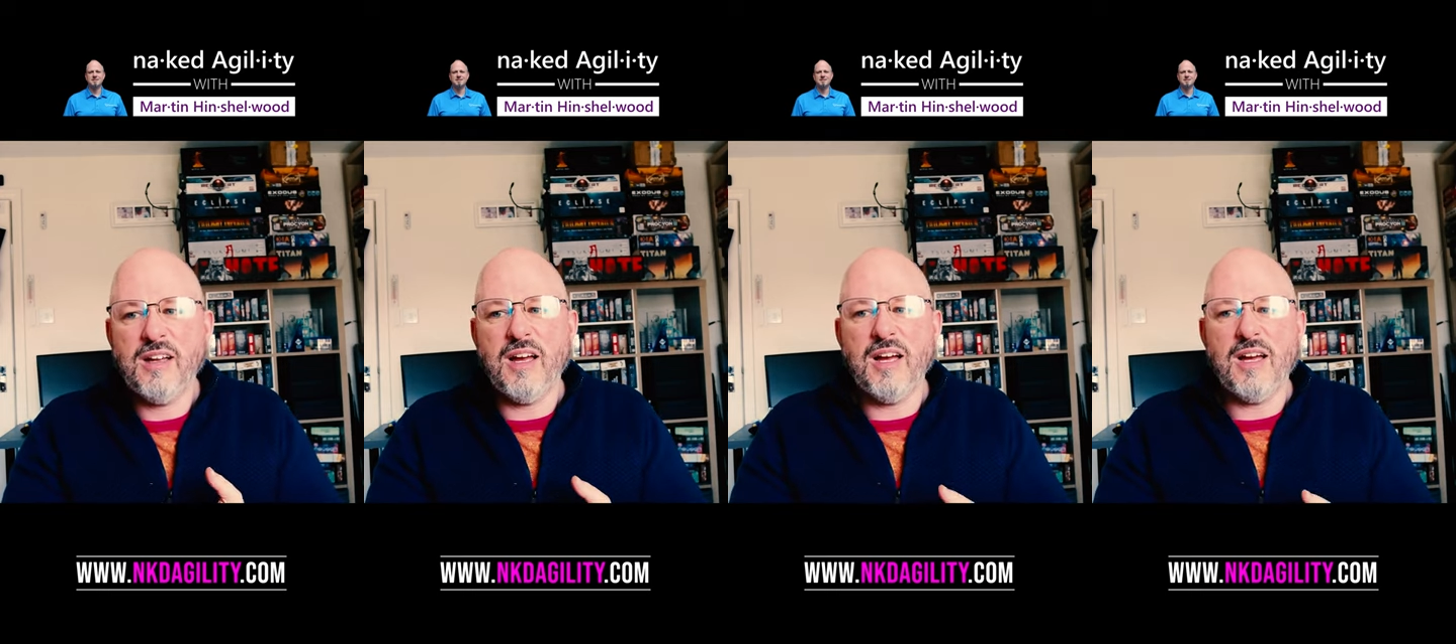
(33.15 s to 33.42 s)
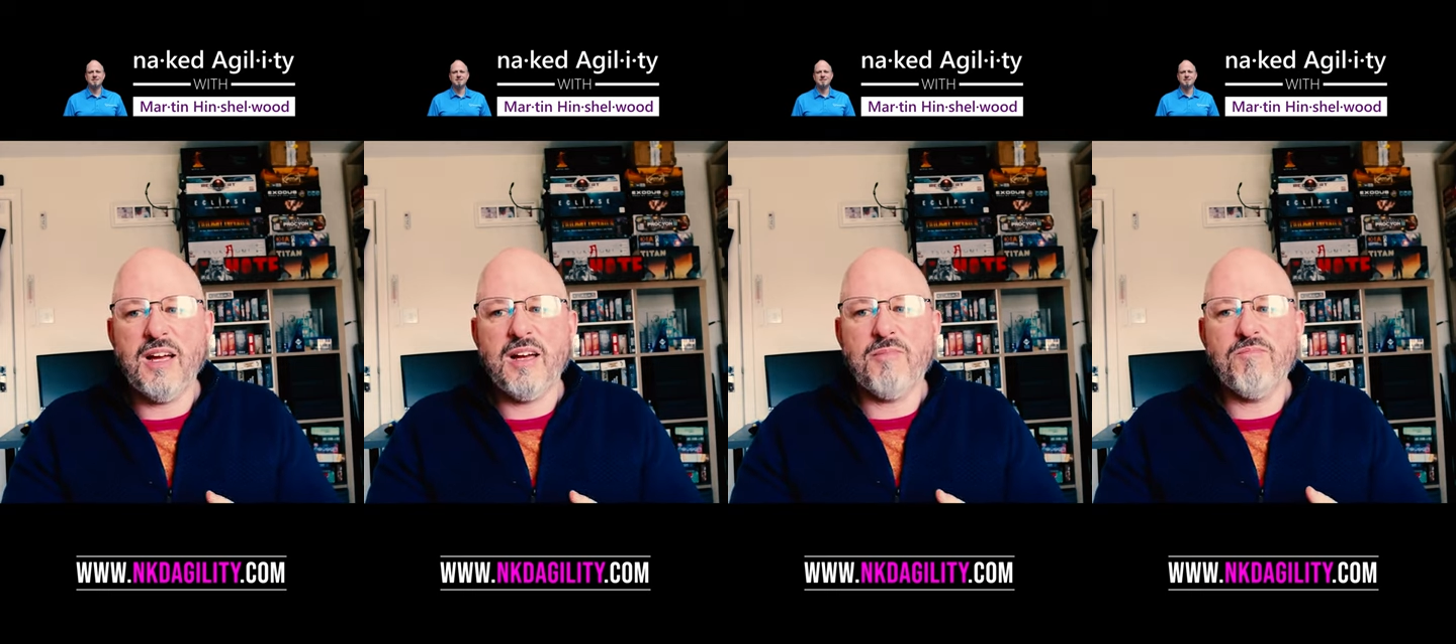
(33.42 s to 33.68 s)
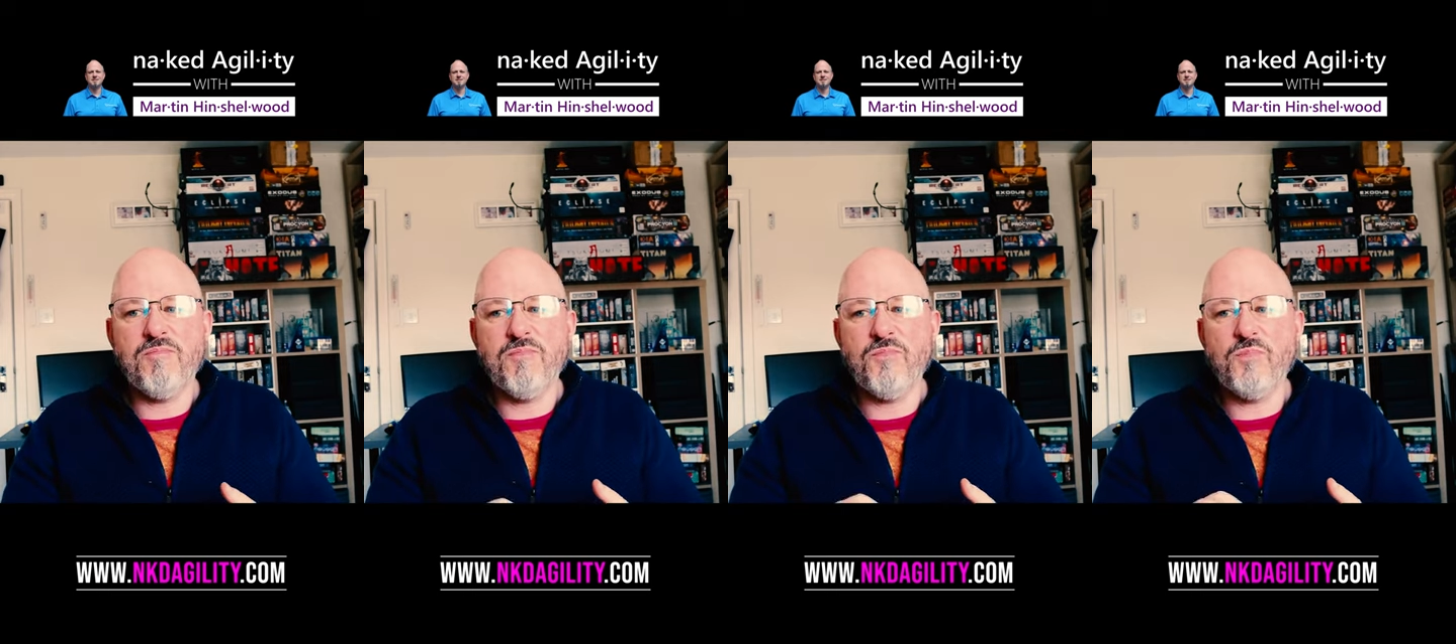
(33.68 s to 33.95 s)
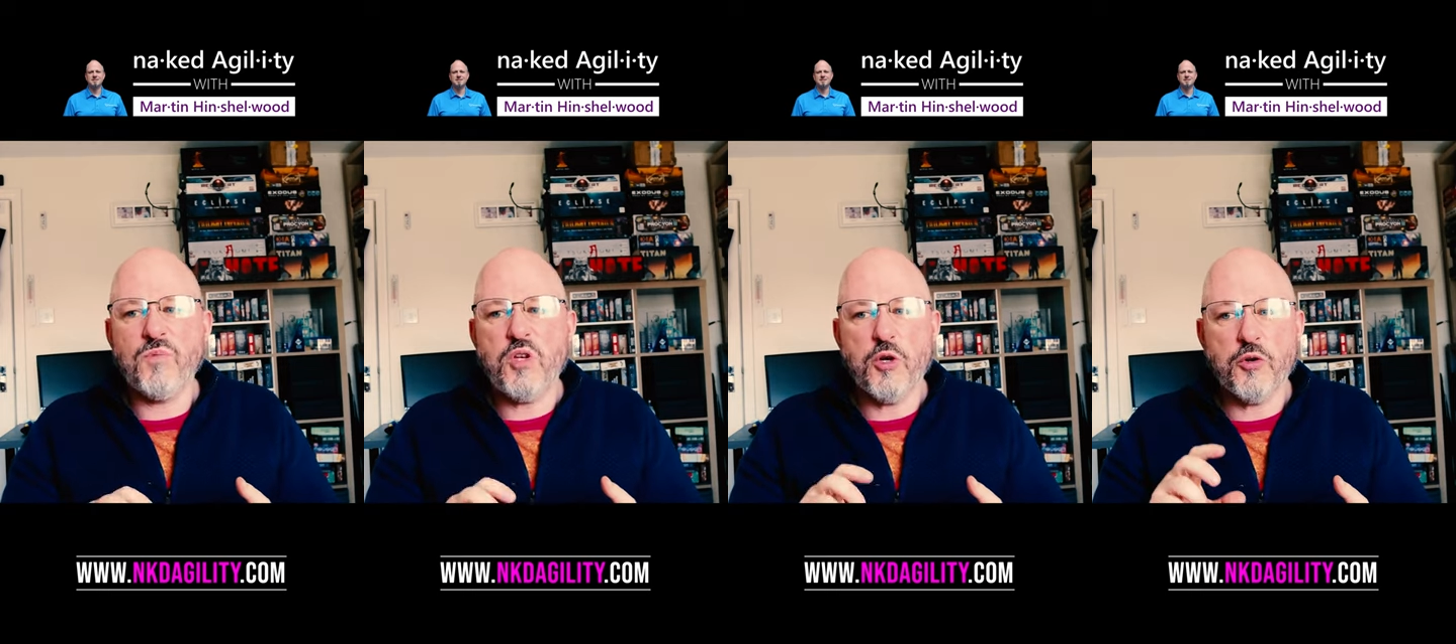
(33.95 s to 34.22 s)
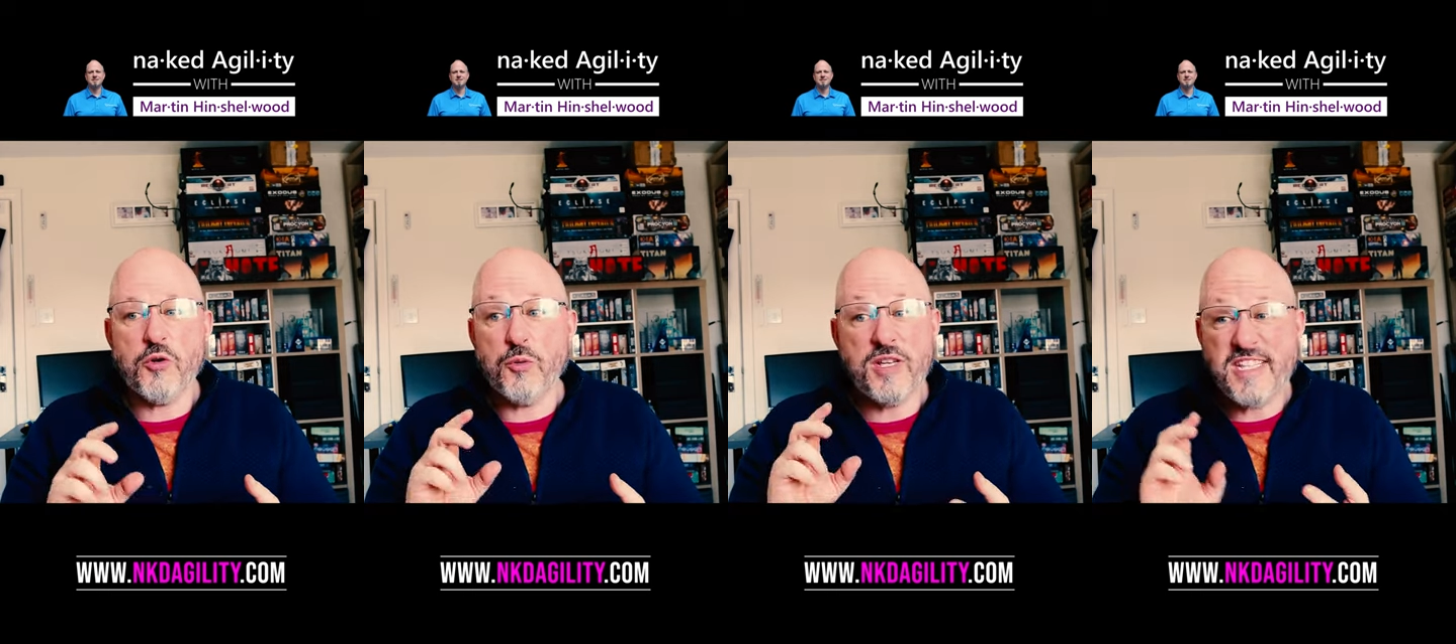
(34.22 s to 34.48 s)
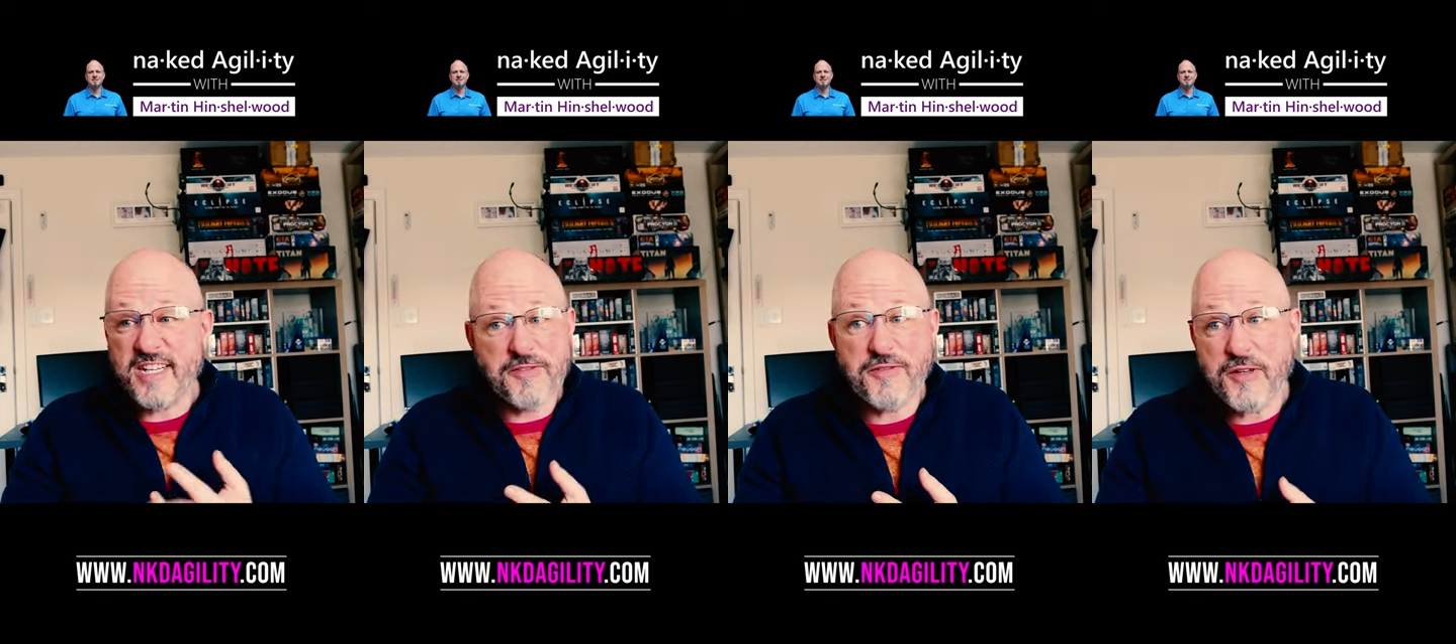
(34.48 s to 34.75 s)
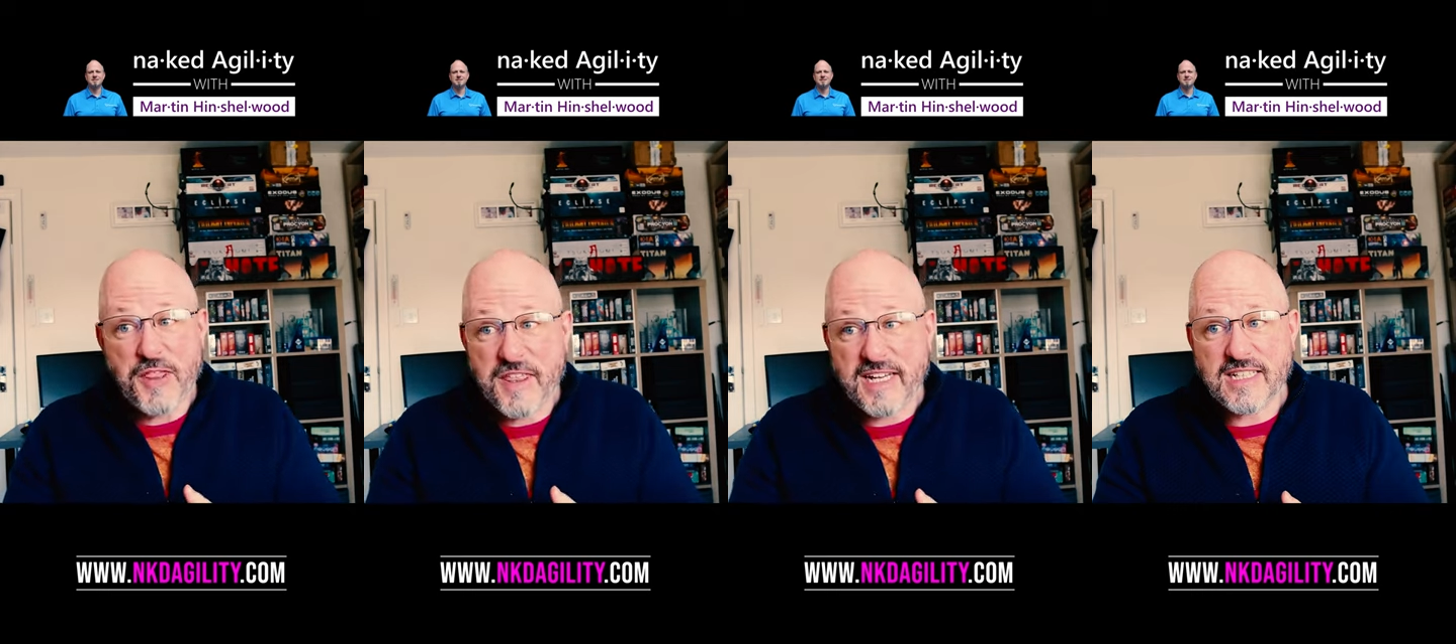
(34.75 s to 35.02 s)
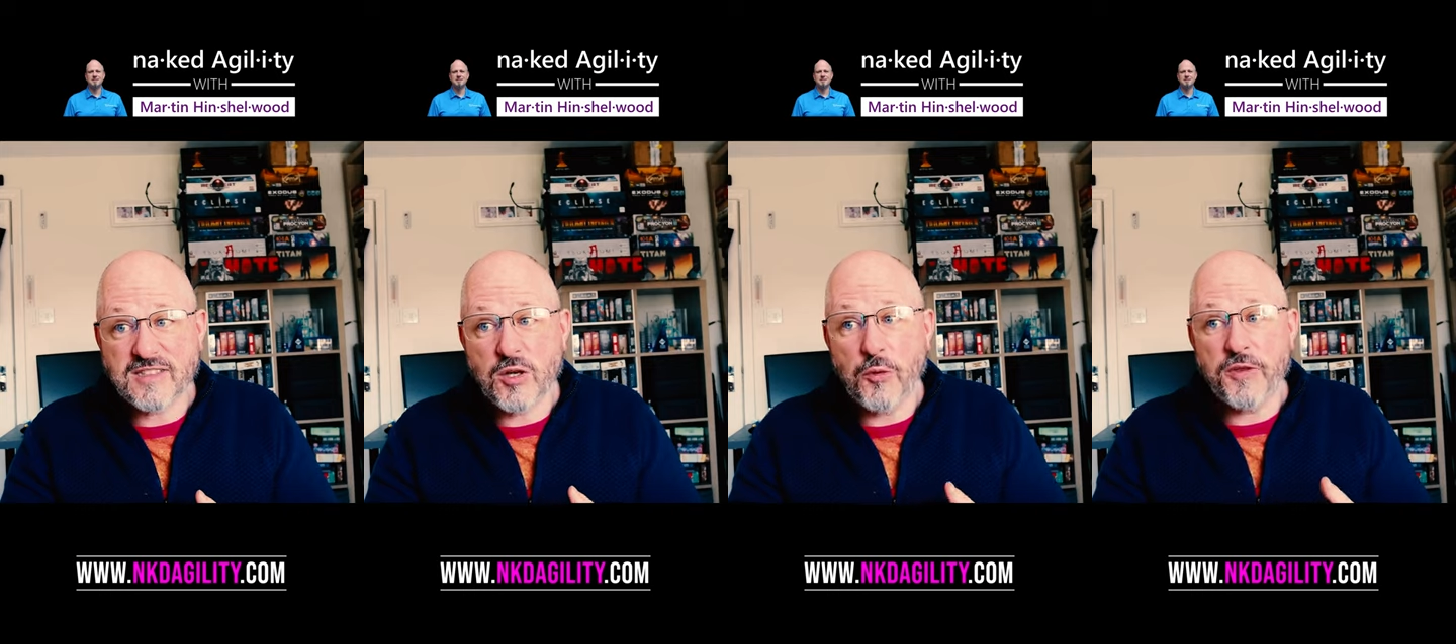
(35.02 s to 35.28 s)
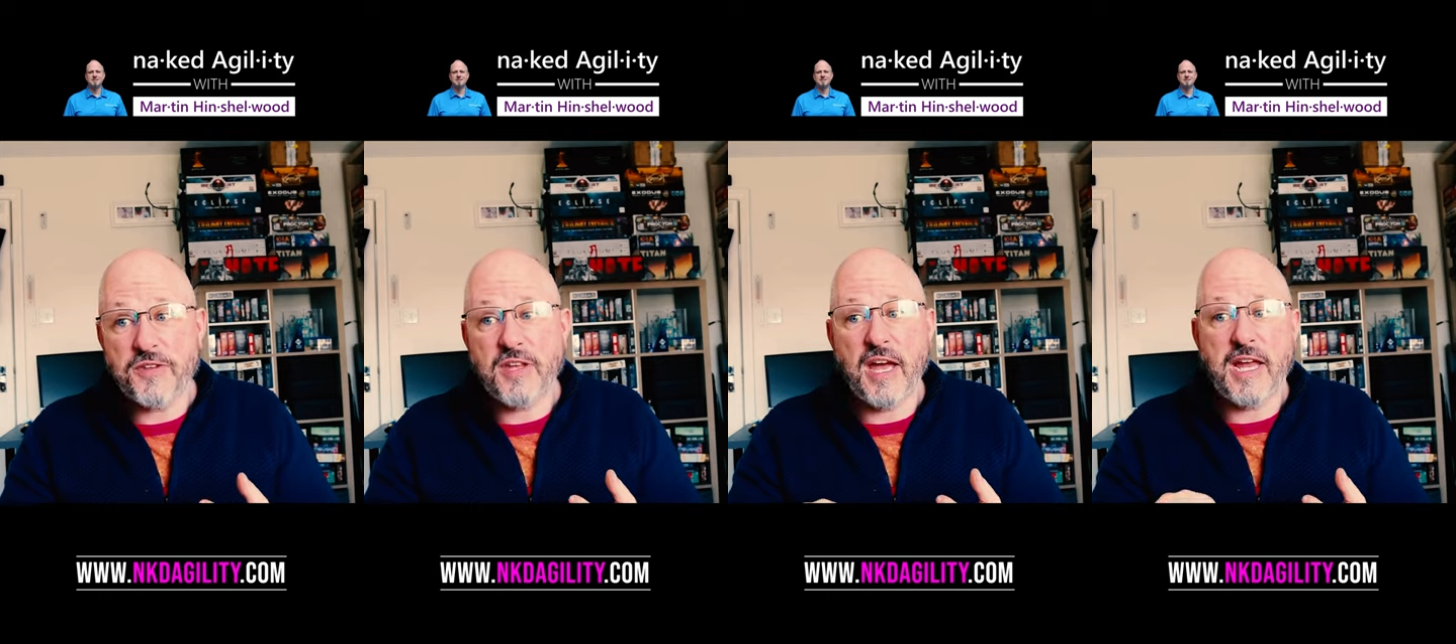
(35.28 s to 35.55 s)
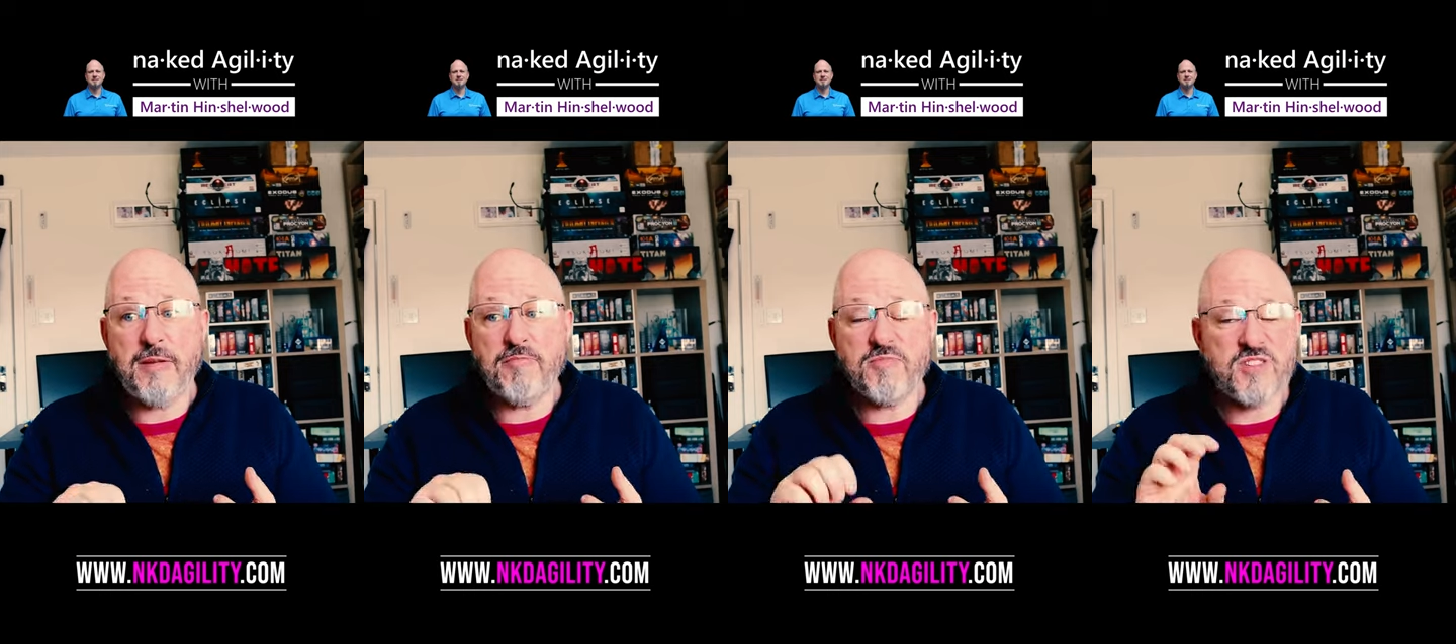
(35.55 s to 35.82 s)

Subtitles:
You're doing different things all the time,